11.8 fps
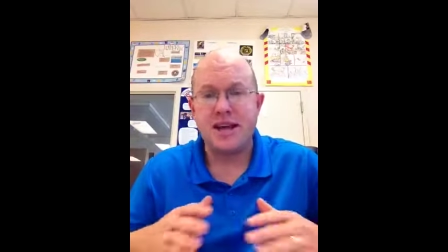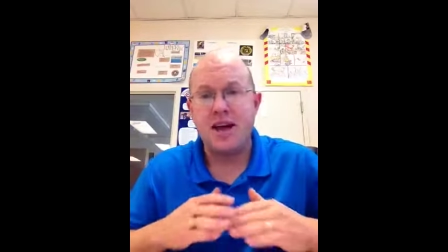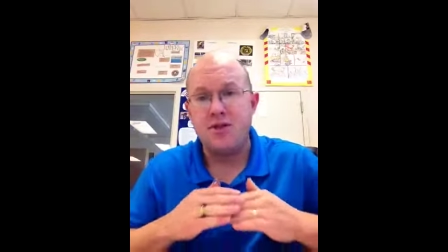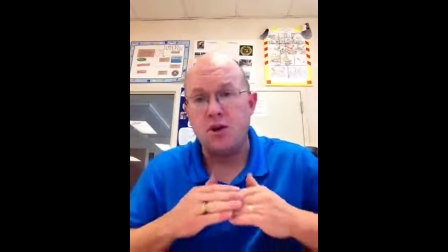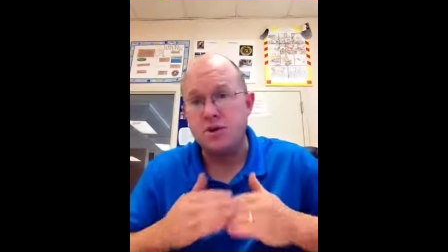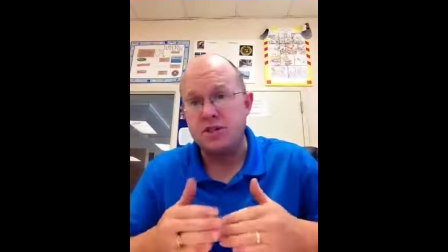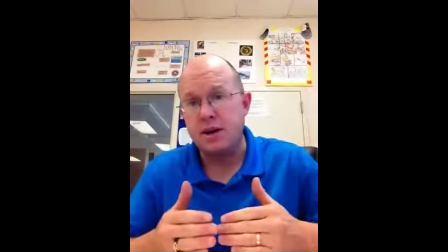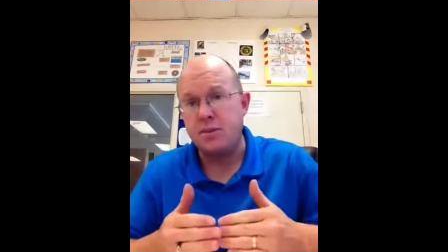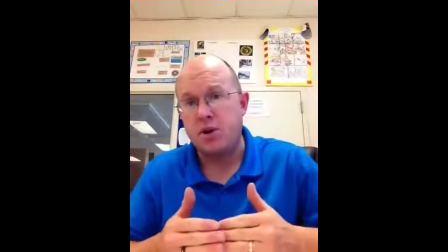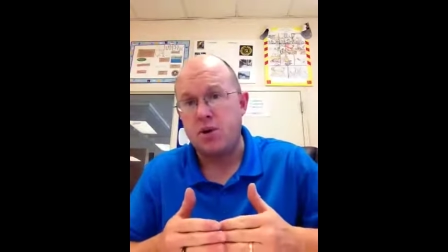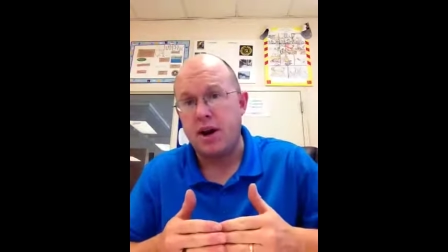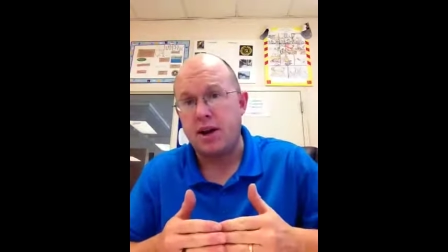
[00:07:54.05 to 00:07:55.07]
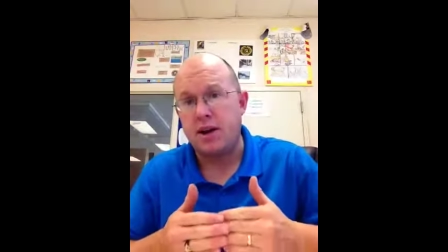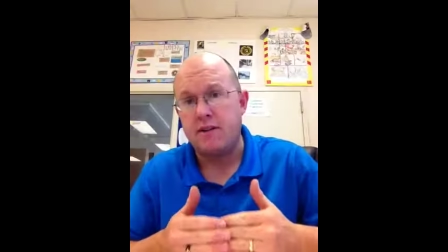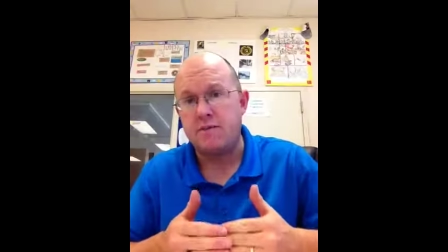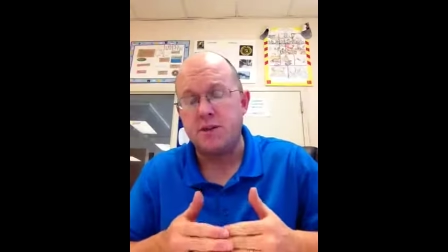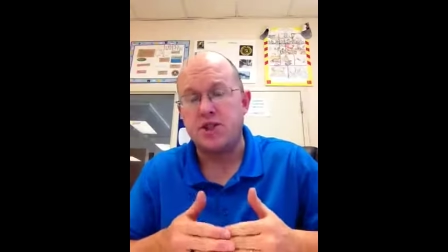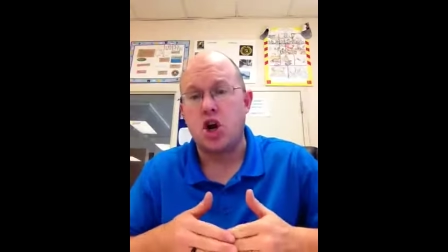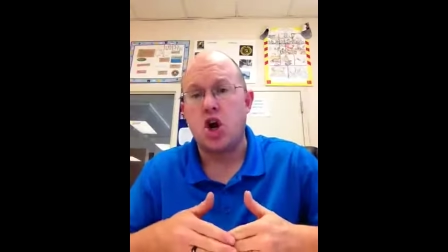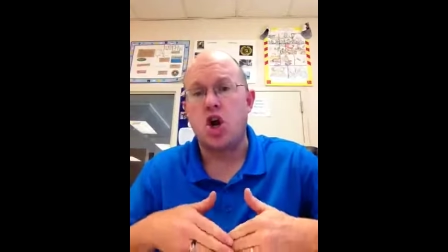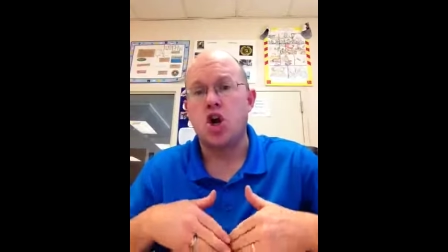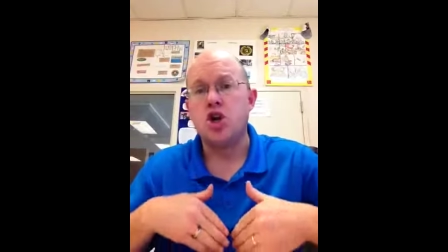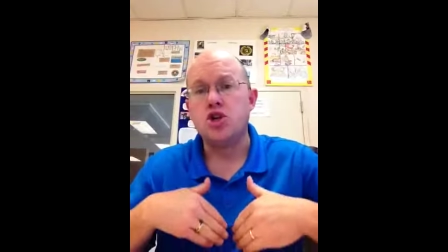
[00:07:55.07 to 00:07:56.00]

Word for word: And those democratic governments are